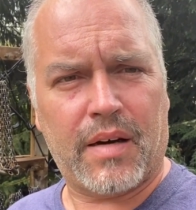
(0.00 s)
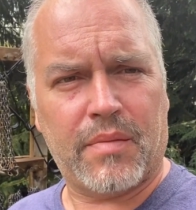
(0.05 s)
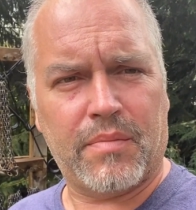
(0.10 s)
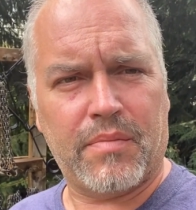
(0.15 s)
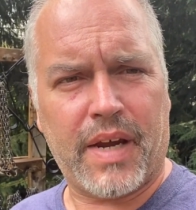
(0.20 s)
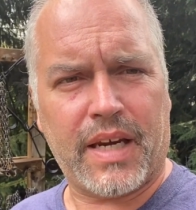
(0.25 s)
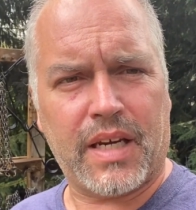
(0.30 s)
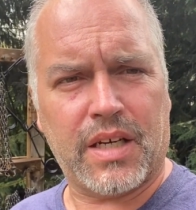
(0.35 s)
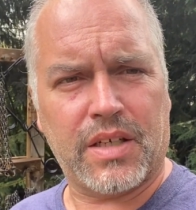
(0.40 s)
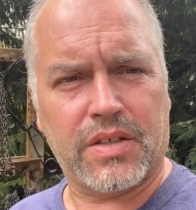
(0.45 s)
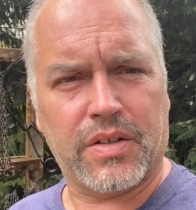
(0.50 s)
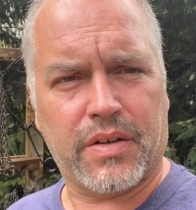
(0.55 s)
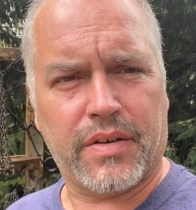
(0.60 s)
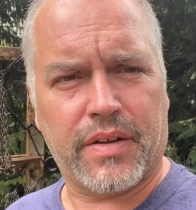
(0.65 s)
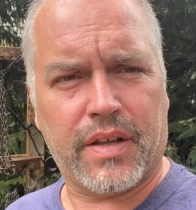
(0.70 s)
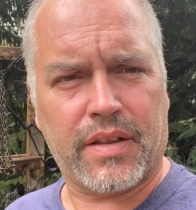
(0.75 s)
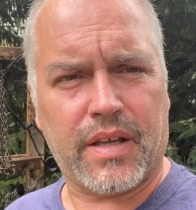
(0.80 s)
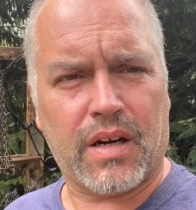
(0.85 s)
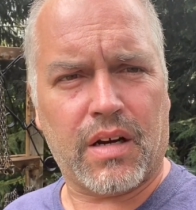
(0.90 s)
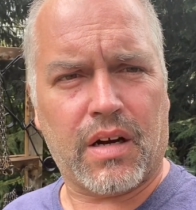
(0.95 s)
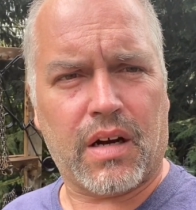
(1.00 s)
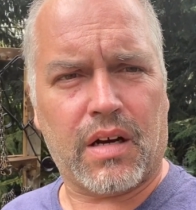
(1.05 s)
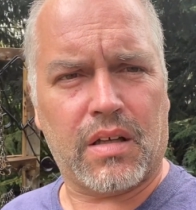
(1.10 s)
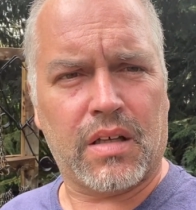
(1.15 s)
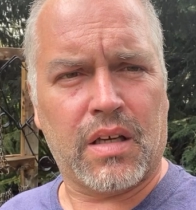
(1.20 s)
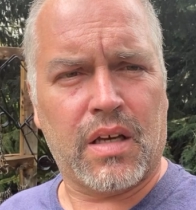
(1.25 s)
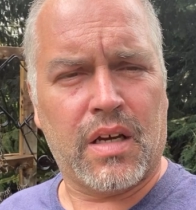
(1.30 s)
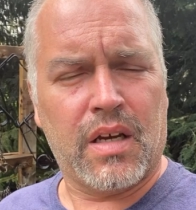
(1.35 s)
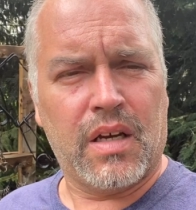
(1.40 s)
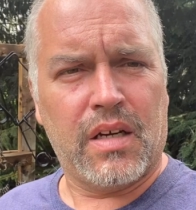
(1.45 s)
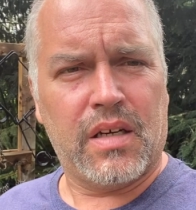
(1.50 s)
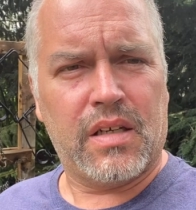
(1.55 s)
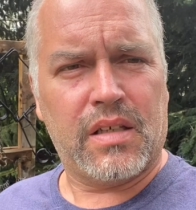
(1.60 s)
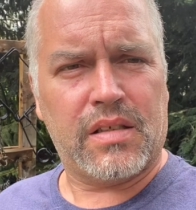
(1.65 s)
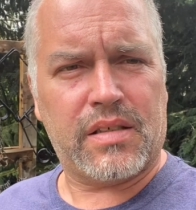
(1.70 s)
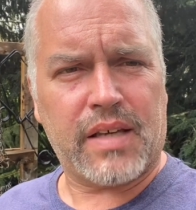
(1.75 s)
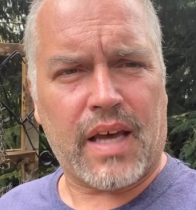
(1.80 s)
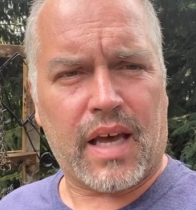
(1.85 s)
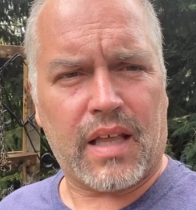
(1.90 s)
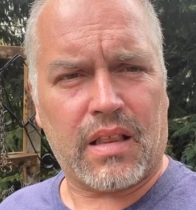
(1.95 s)
making sure that they all
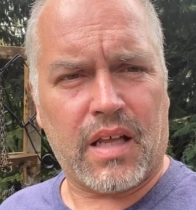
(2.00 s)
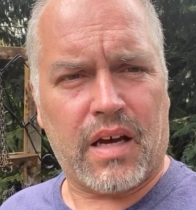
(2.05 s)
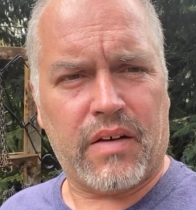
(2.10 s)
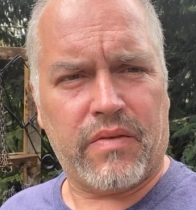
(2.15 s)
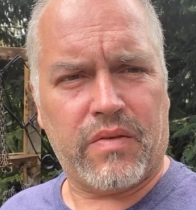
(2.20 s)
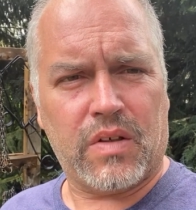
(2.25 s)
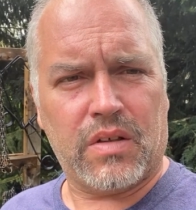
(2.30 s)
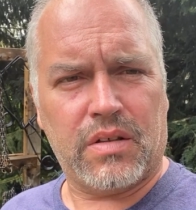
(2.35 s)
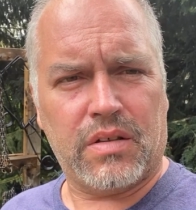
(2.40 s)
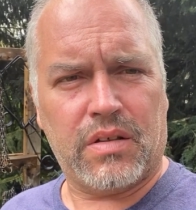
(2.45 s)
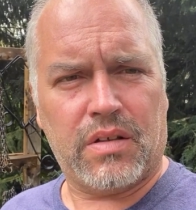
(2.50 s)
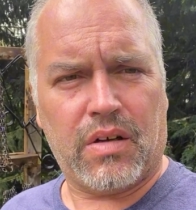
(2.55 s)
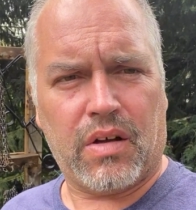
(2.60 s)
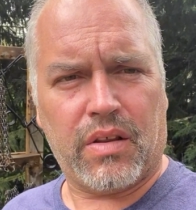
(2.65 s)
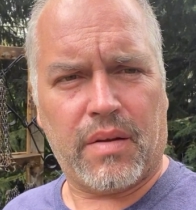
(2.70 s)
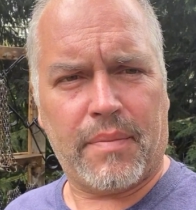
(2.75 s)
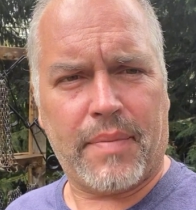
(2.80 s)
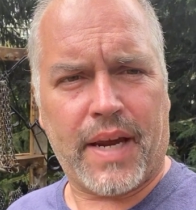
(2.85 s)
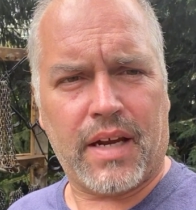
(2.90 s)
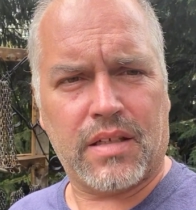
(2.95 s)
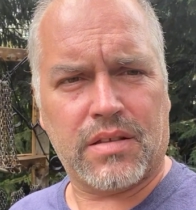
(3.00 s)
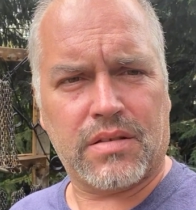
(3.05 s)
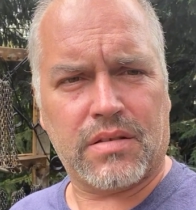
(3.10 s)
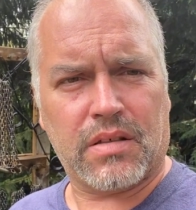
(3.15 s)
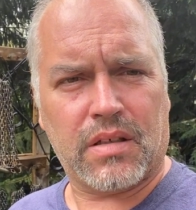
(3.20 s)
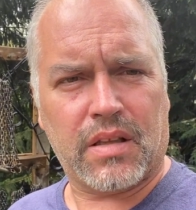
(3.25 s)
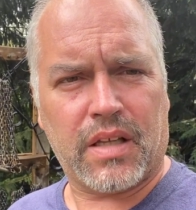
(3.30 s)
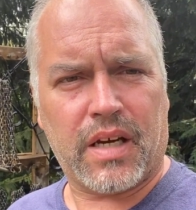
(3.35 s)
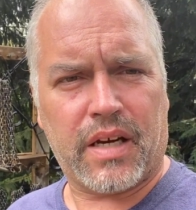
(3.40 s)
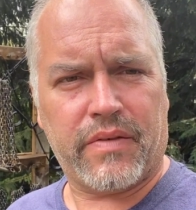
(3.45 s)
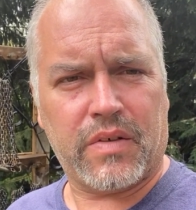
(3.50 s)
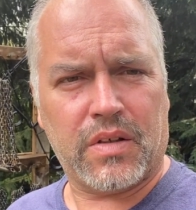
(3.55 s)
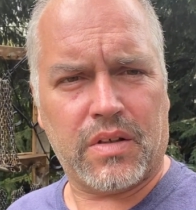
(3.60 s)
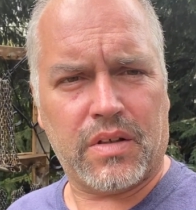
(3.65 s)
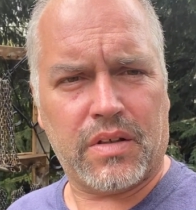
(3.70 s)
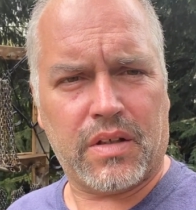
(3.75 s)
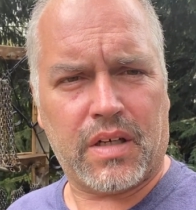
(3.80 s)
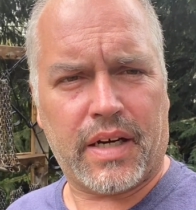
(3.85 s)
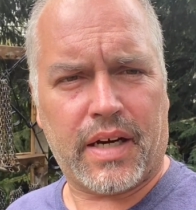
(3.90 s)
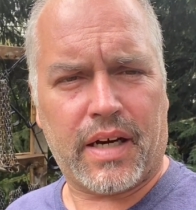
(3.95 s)
set level, all the pans are
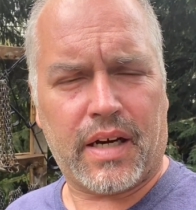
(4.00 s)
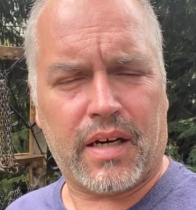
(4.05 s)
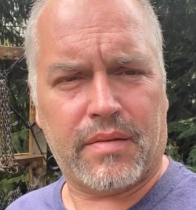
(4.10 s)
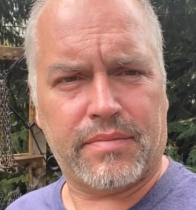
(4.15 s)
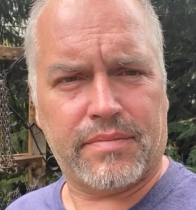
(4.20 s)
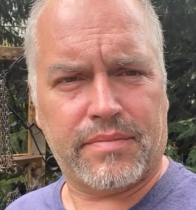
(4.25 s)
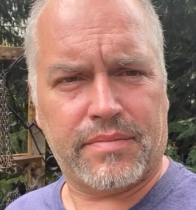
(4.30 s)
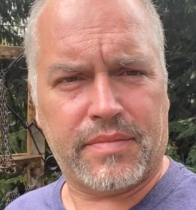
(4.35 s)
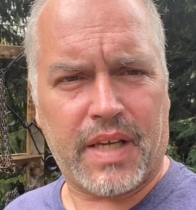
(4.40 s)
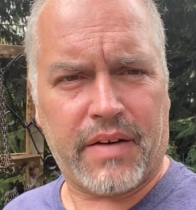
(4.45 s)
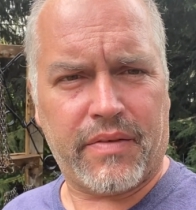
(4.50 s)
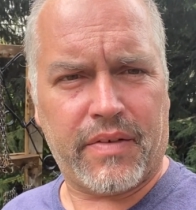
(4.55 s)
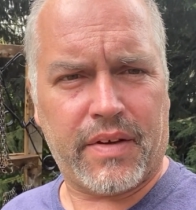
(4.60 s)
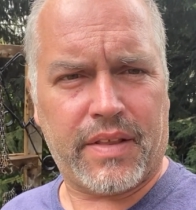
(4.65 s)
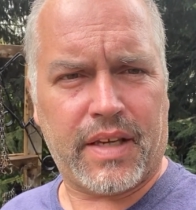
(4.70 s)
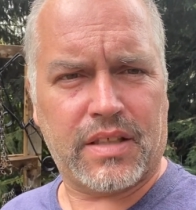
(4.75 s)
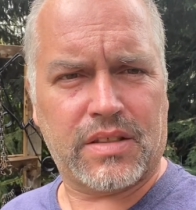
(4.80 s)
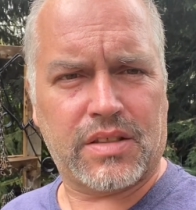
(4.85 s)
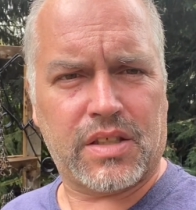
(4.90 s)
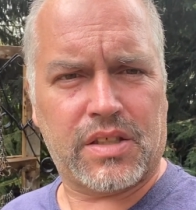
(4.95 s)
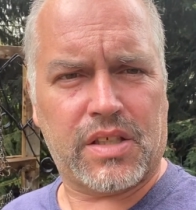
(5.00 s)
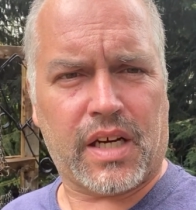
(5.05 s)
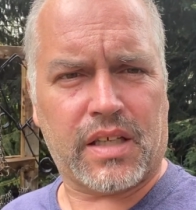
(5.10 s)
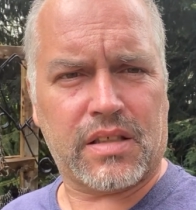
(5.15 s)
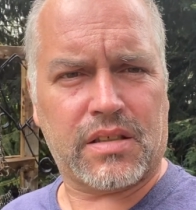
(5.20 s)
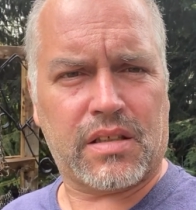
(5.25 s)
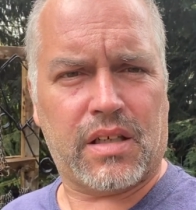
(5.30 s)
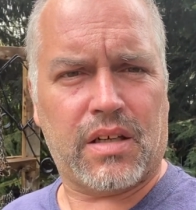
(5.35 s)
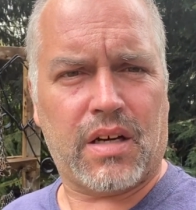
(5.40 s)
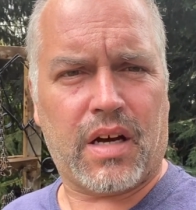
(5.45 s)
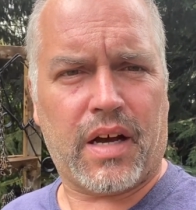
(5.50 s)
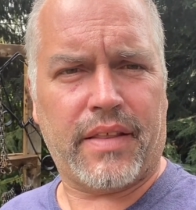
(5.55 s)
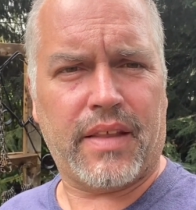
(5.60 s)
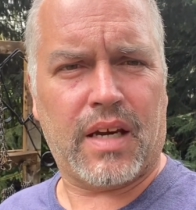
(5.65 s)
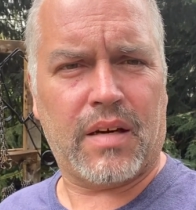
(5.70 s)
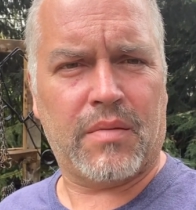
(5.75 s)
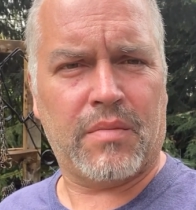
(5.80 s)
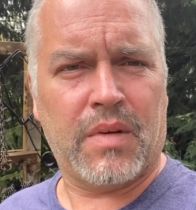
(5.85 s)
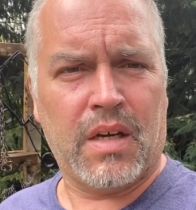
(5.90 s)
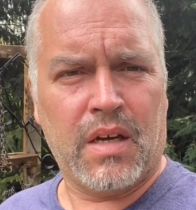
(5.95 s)
level, everything's adjusted on
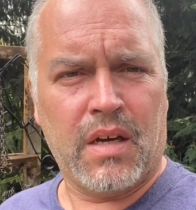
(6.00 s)
them.